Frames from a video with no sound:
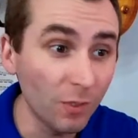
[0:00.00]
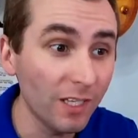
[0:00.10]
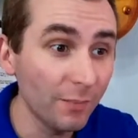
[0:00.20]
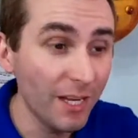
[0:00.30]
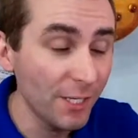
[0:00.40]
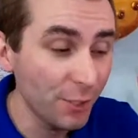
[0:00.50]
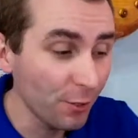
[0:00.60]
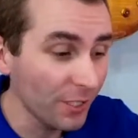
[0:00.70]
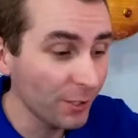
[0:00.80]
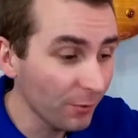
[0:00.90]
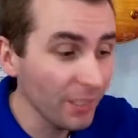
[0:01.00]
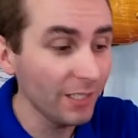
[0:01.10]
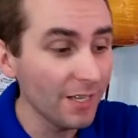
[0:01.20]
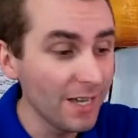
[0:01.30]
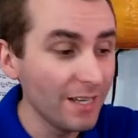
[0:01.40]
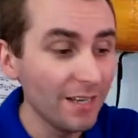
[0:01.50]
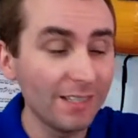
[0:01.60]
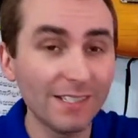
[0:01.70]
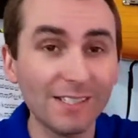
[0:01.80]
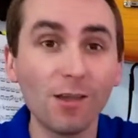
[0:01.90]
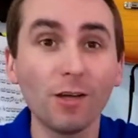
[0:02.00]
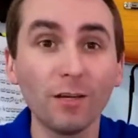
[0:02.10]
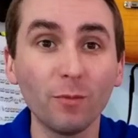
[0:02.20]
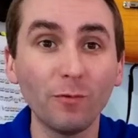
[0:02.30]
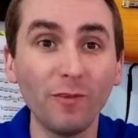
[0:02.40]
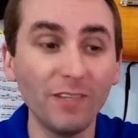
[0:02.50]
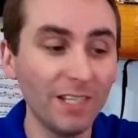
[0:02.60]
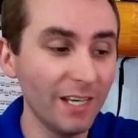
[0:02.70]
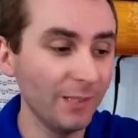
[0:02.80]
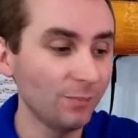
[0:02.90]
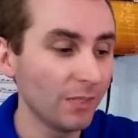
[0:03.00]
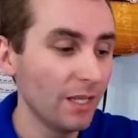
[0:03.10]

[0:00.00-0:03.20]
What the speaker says: We're on page 33. This is song number 59.